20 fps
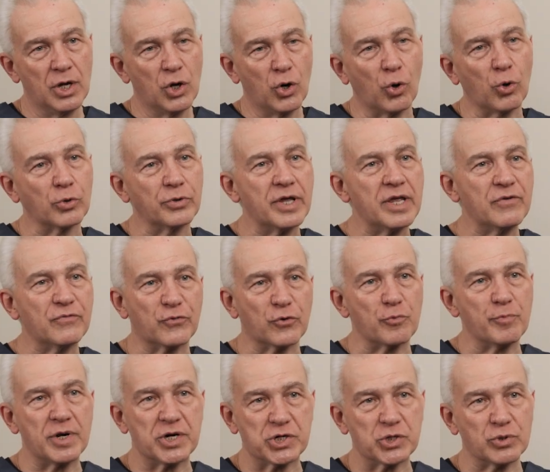all the
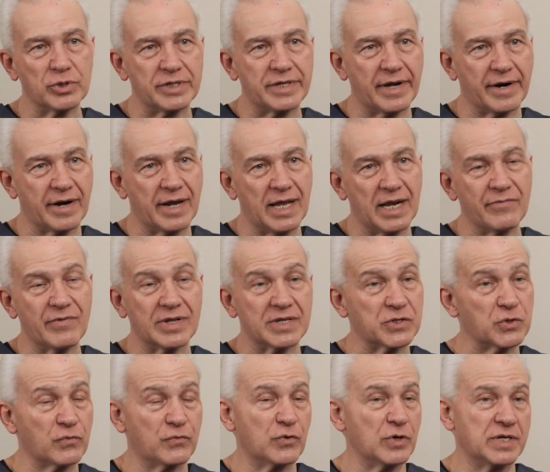information that are relevant.
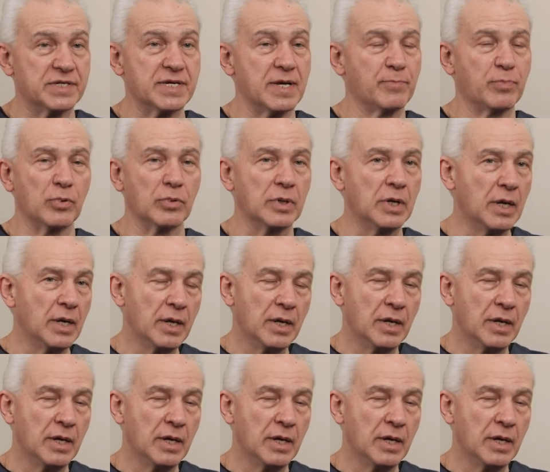So for example,